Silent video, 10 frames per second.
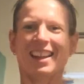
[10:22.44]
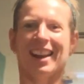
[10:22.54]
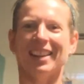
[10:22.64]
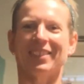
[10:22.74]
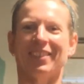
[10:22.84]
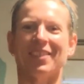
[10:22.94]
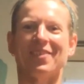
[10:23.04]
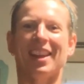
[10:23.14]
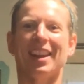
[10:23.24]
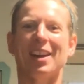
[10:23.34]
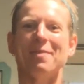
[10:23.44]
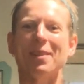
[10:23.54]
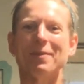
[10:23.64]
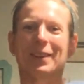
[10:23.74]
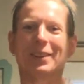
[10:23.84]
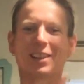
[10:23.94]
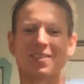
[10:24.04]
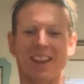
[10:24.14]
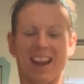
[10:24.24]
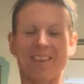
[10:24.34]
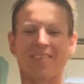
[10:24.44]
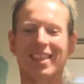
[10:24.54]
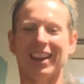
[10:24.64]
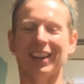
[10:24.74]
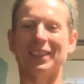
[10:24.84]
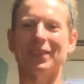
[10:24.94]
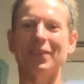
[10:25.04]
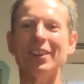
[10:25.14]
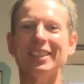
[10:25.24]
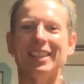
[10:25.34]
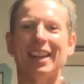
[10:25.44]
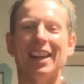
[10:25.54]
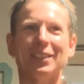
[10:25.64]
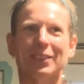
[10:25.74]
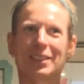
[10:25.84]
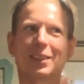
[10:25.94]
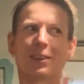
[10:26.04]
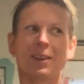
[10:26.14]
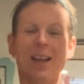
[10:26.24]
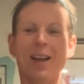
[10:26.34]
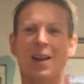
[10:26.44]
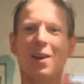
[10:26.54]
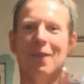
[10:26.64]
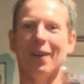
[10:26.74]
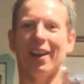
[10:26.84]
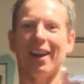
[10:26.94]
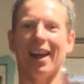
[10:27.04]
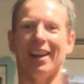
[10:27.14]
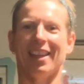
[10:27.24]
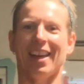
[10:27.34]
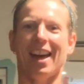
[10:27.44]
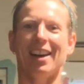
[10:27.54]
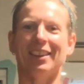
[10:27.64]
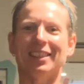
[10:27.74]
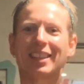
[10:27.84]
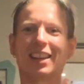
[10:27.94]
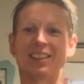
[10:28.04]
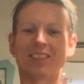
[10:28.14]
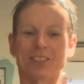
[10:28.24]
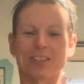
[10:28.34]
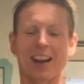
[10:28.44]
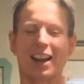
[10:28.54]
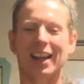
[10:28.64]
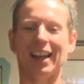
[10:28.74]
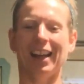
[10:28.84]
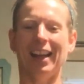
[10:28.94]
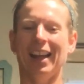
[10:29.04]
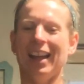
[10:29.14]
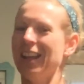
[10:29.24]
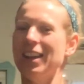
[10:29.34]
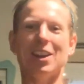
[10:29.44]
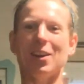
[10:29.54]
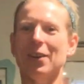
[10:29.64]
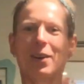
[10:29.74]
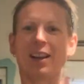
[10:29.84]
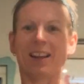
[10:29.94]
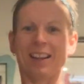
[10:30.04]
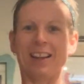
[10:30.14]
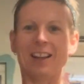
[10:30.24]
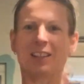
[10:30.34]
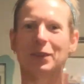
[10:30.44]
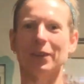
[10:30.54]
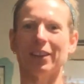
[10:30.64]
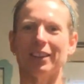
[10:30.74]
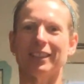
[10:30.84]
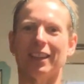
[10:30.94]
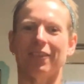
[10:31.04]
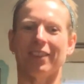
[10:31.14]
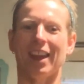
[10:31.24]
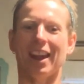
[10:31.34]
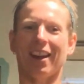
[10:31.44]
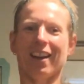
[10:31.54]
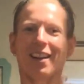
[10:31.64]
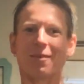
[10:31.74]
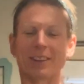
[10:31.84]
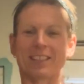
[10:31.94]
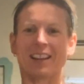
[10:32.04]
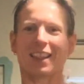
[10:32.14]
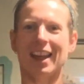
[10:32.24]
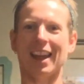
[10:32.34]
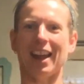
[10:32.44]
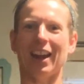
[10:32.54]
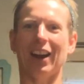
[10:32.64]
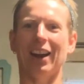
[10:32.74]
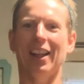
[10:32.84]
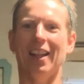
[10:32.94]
not to wear makeup or blow dry my hair for the next 14 days or until we are out of the house. Just try to, you know, do a little self-care, protect that hair,